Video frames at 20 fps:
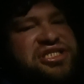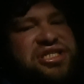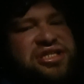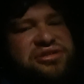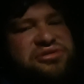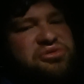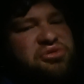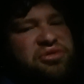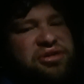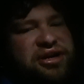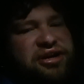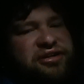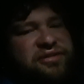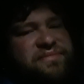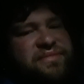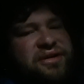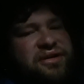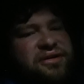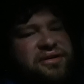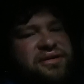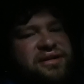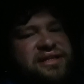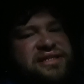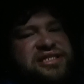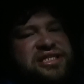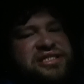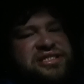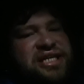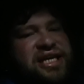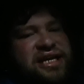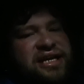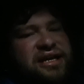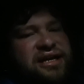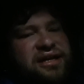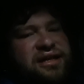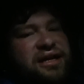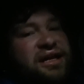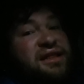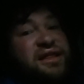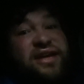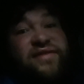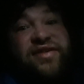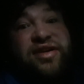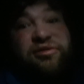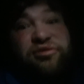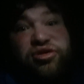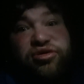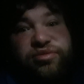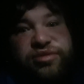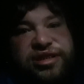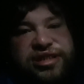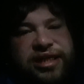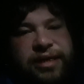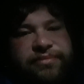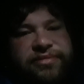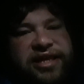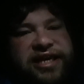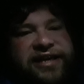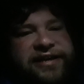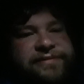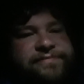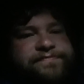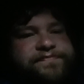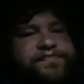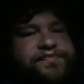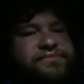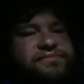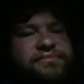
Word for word: an ordinary mirror and it's just like a, a living room or something